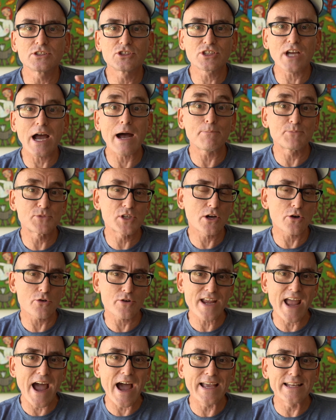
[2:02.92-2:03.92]
sharp to
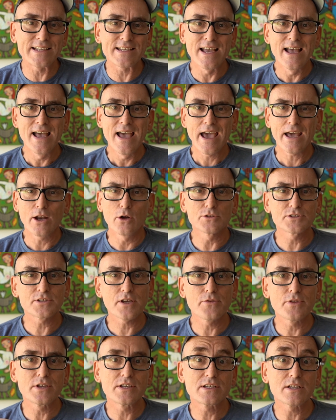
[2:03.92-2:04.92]
create, and
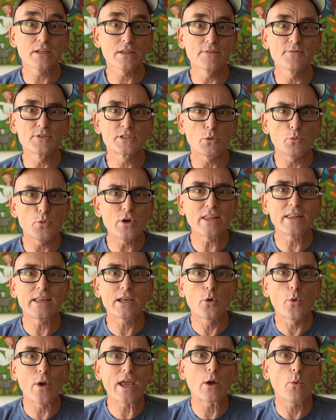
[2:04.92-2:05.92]
also that delivers a really
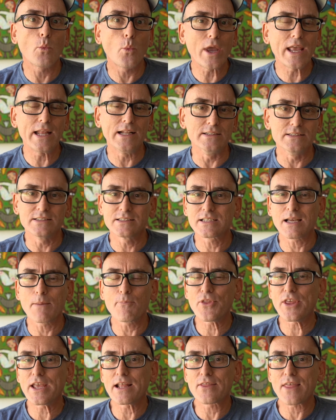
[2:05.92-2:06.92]
quick win,
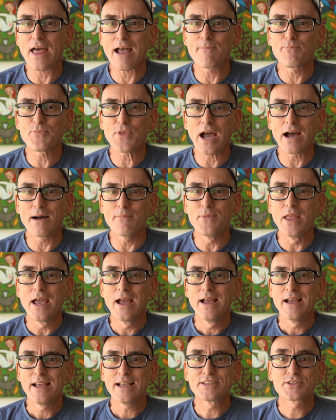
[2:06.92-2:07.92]
something that
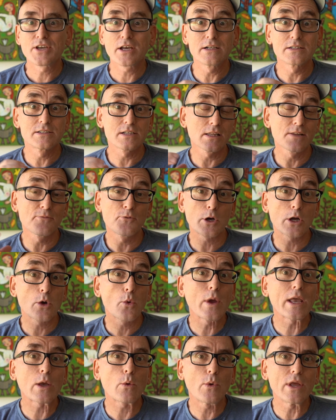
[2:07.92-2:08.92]
is going to deliver a
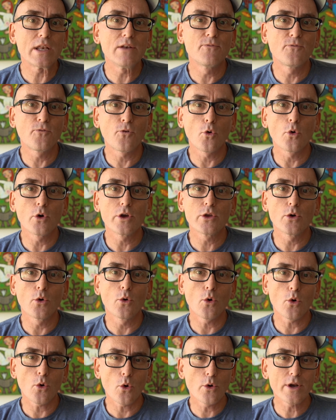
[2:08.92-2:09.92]
quick win for
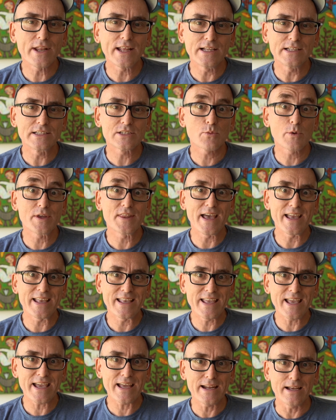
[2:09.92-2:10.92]
your audience when they
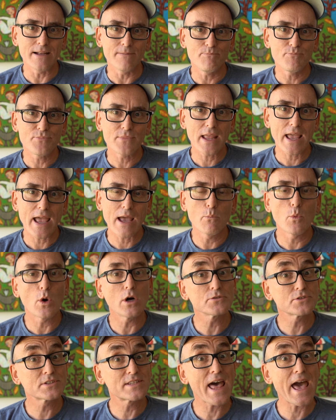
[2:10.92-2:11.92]
get it. And
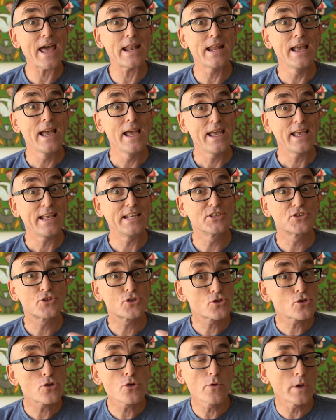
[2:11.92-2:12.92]
whilst that is
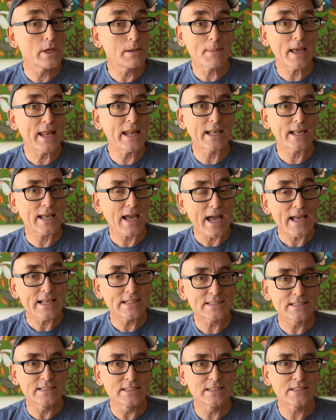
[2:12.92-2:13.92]
true in many
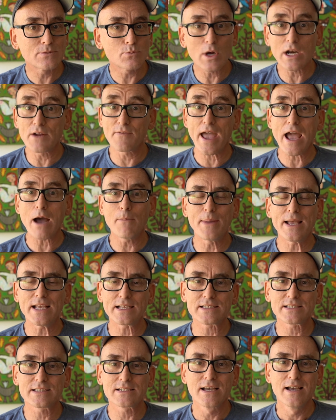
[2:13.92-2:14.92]
cases, one of our
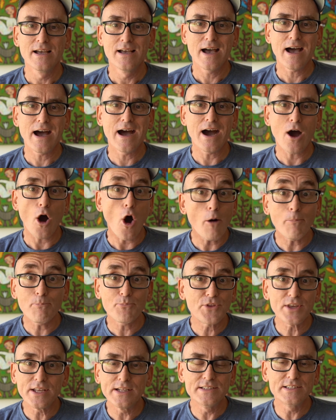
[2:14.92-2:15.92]
best
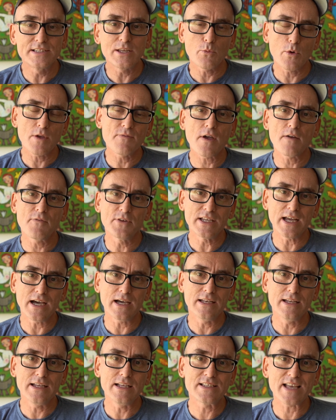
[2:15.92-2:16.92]
opt-ins that we've ever
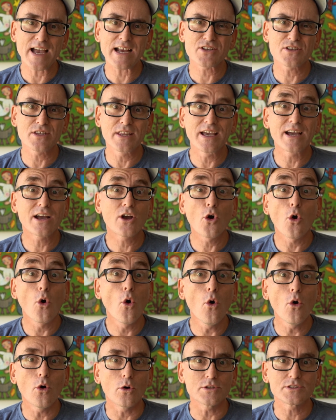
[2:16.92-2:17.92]
done is actually a
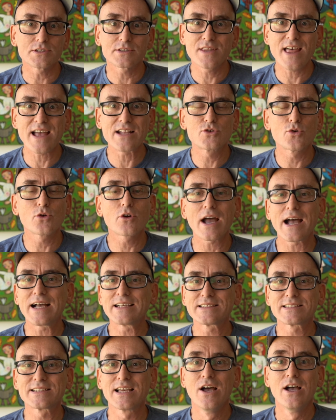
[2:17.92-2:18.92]
course that took
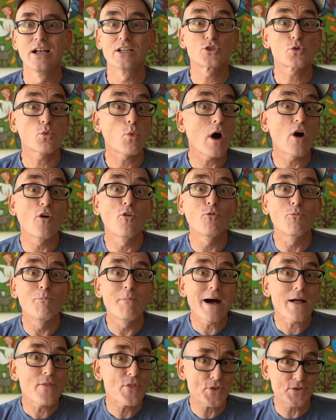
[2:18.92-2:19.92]
us 12
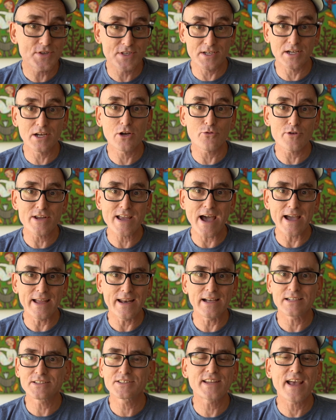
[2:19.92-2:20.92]
months to create,
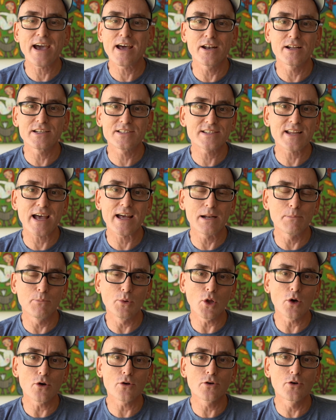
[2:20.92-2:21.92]
our Start a
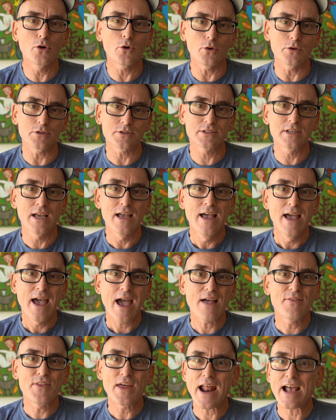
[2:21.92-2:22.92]
Blog course,
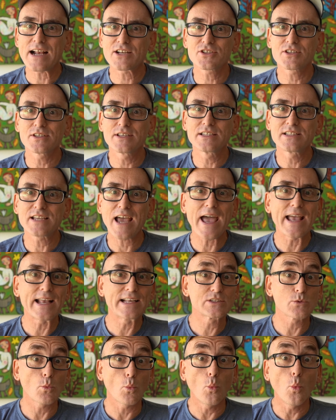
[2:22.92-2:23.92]
and that actually
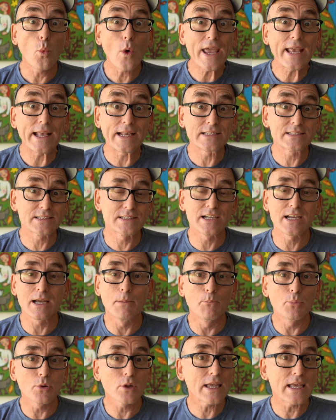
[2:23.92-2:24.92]
takes weeks to
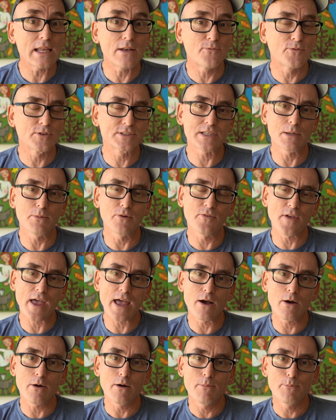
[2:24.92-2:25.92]
complete for some of
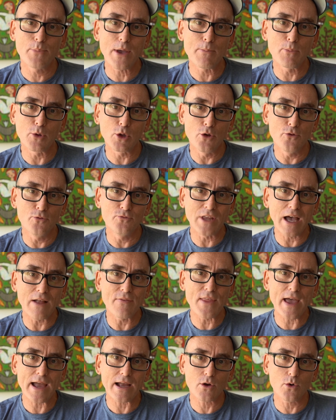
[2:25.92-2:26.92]
our people who've
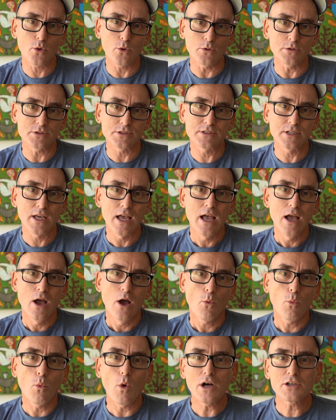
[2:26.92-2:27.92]
done that course.
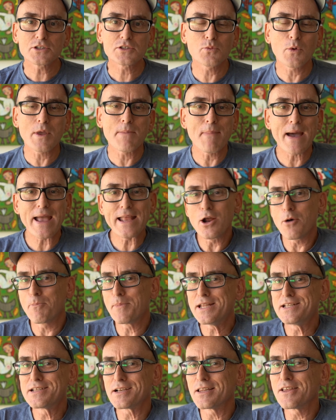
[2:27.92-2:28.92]
Whilst we may not
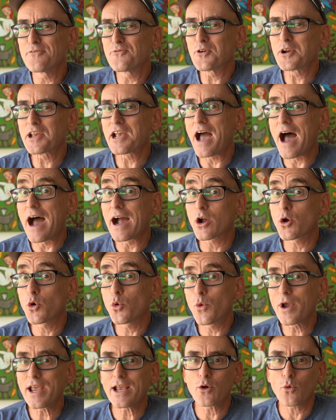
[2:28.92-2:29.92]
be delivering a
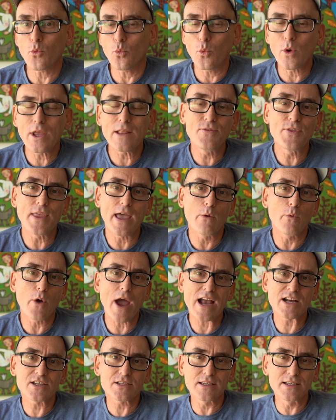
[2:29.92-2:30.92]
quick win there, we're
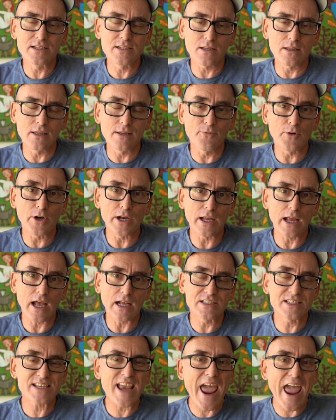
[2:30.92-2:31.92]
actually delivering
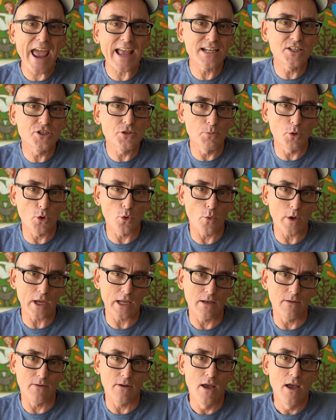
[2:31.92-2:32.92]
a tangible
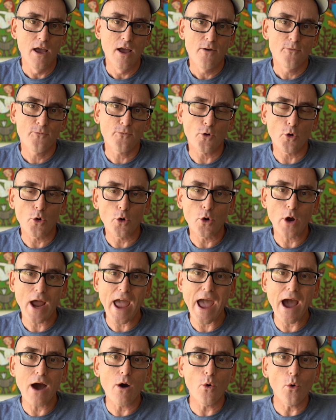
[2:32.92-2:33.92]
win for
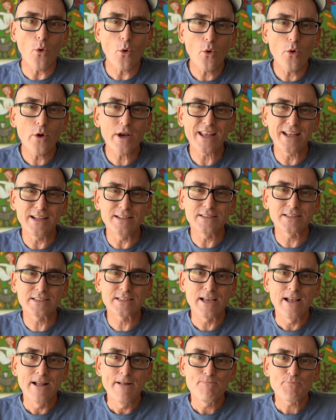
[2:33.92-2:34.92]
our
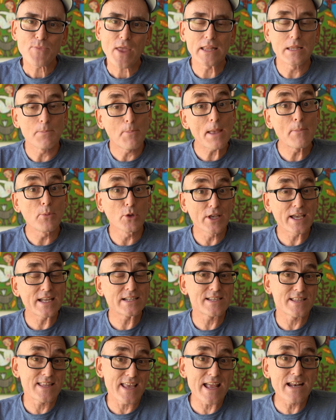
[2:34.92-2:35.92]
audience, and the people who get
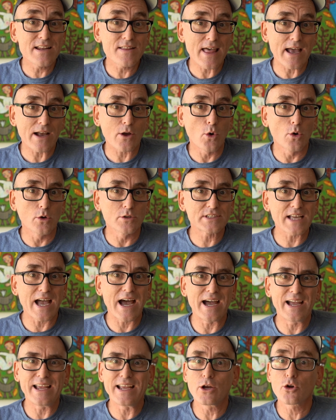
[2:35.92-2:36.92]
to the end of that course
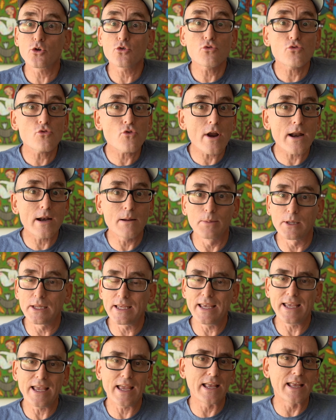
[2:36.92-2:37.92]
are
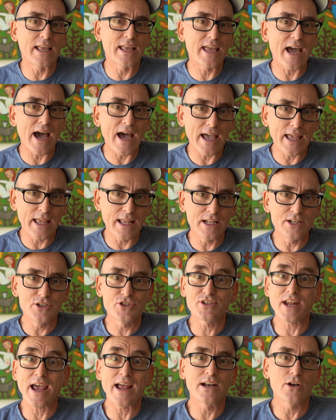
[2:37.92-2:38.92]
incredibly
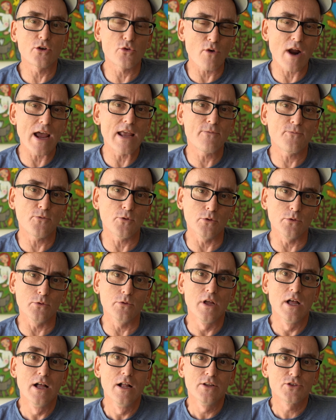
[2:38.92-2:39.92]
engaged and
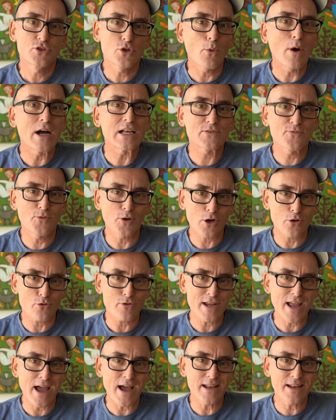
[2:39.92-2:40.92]
grateful to us for
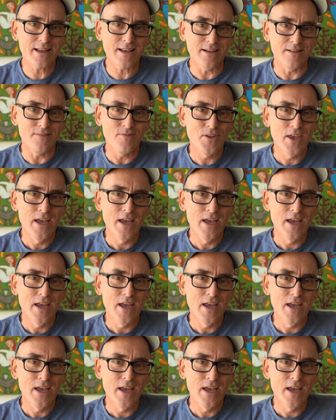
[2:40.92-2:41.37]
creating it.